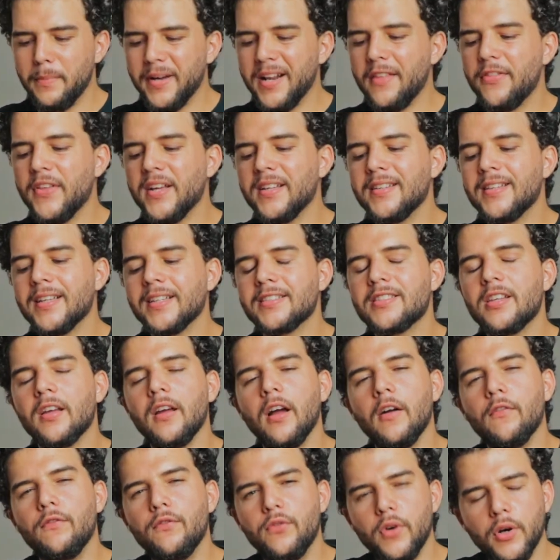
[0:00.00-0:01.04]
But I think that's
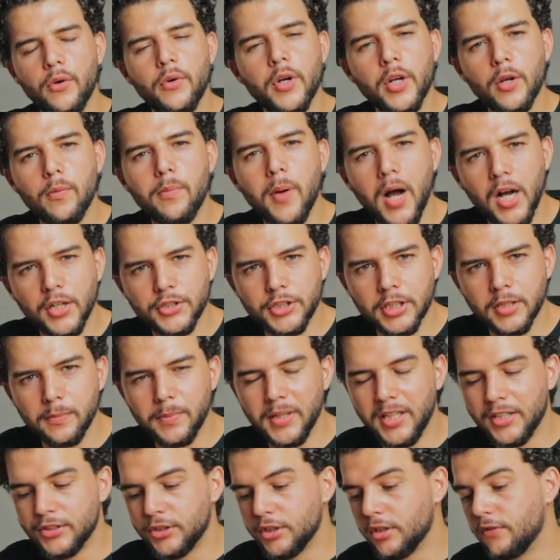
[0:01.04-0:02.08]
a very good budget,
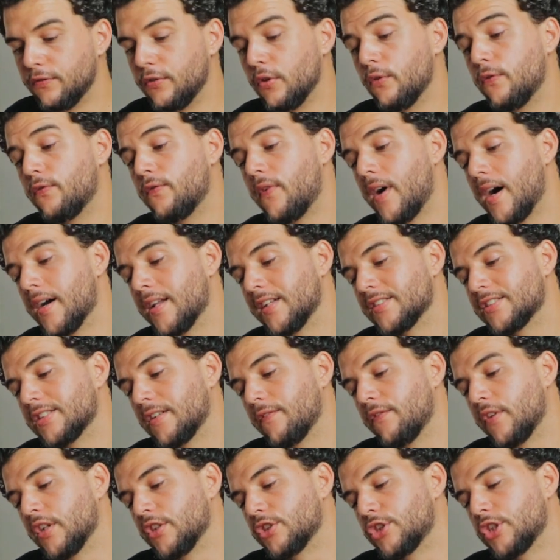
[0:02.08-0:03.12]
because if you find
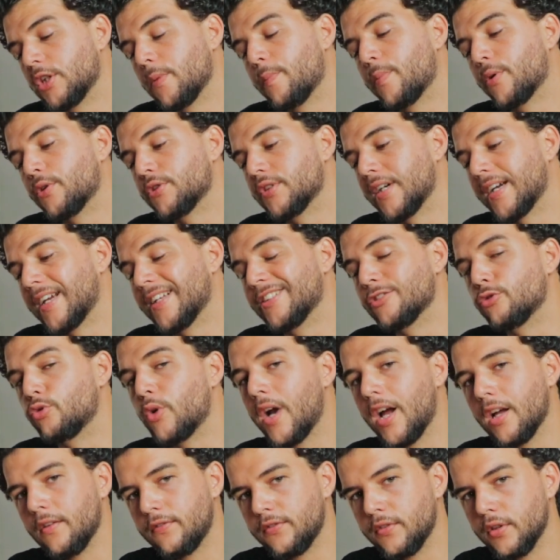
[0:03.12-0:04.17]
something cheaper that can
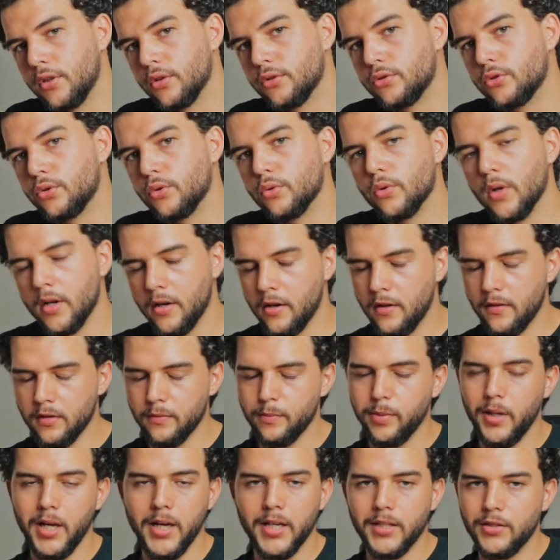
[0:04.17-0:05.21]
drive you to another
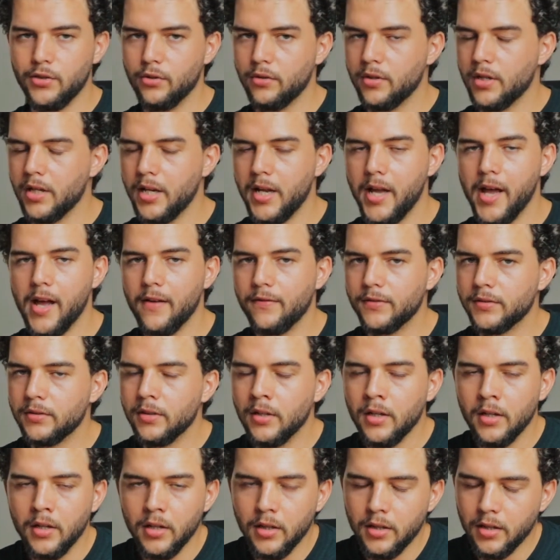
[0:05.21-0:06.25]
place, you're going to have
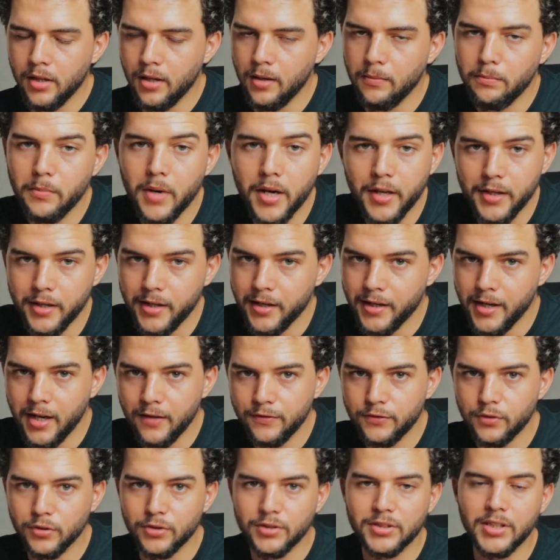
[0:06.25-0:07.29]
money
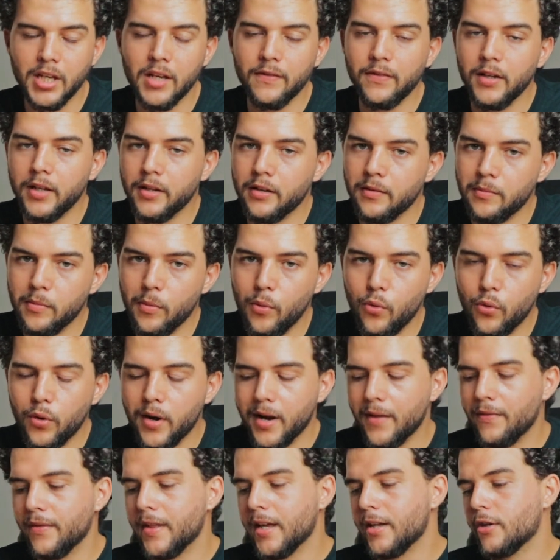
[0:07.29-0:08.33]
enough to save a little more,
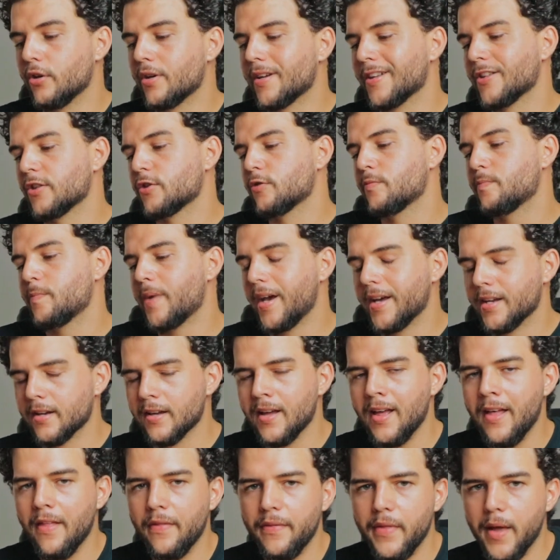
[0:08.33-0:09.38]
and then you can spend
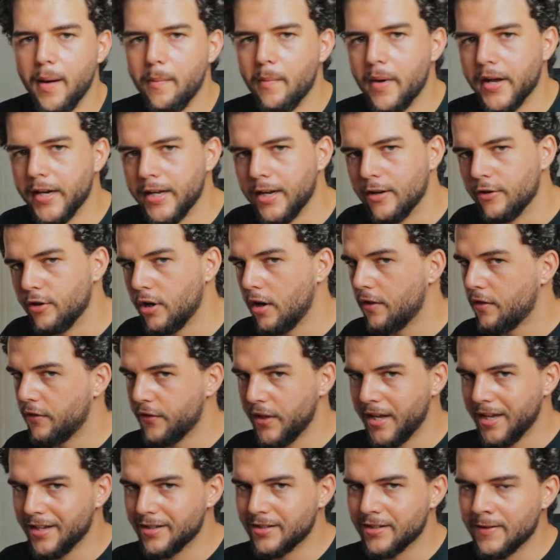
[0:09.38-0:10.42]
that money on other
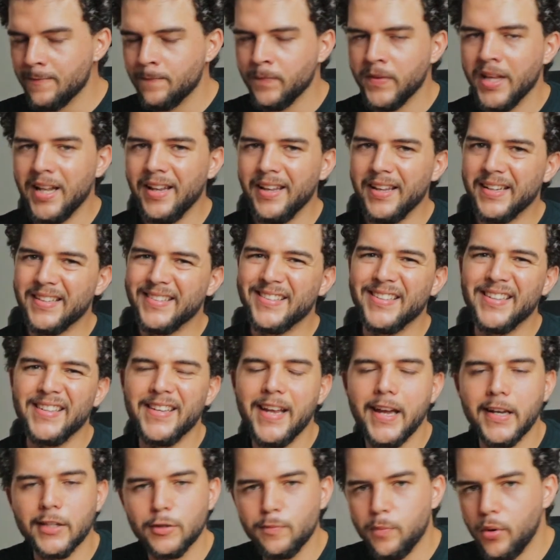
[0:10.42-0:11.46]
things, like the
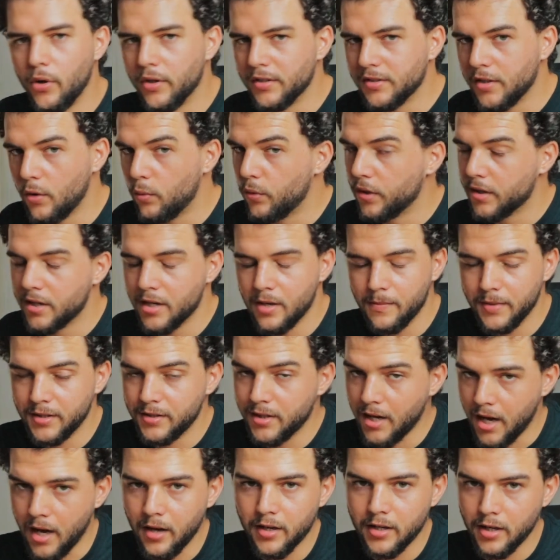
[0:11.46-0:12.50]
next point that we're going to be
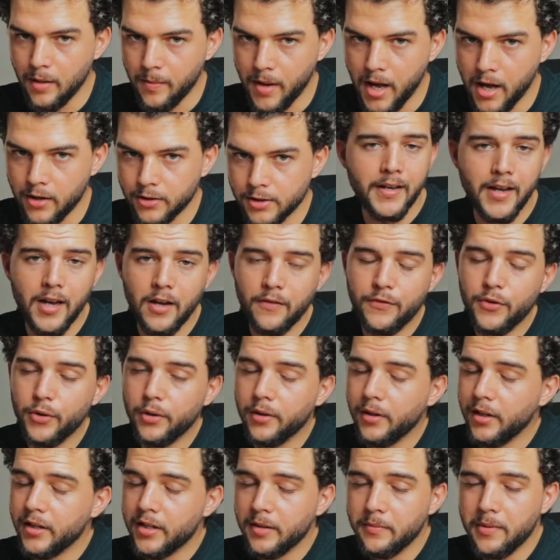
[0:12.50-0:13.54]
talking about. Now if you're
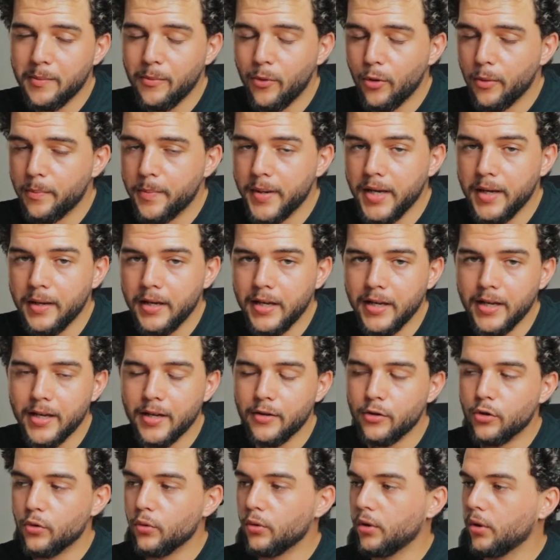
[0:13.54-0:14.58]
a little bit more picky
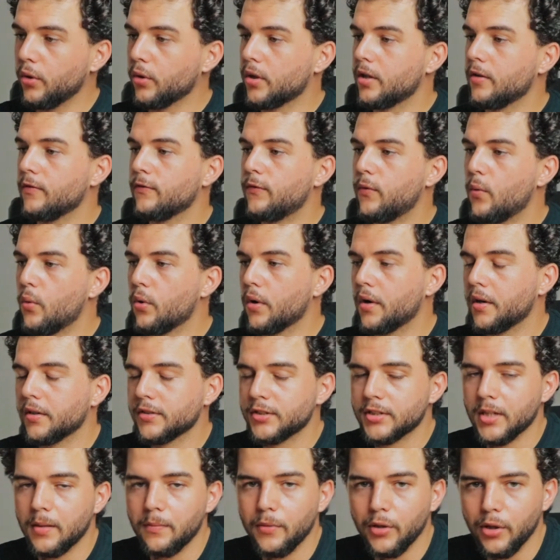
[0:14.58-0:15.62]
and you're looking for
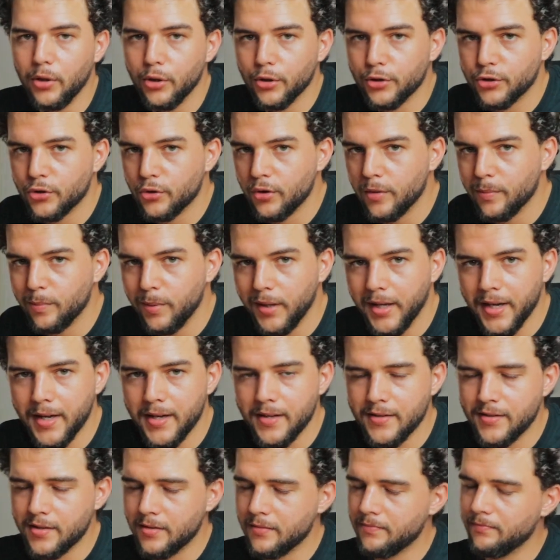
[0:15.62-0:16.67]
some luxury
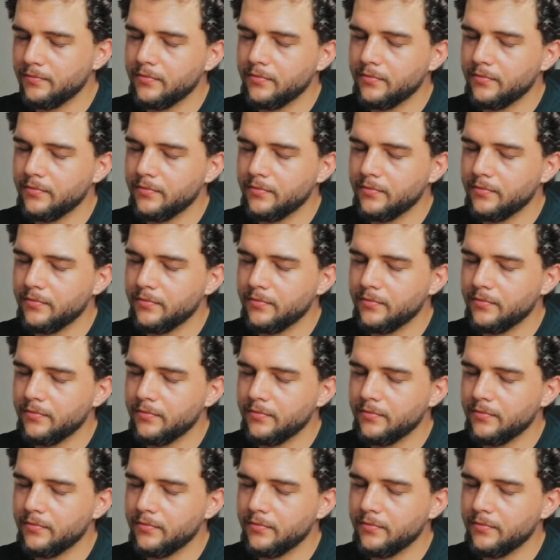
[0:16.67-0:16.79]
place,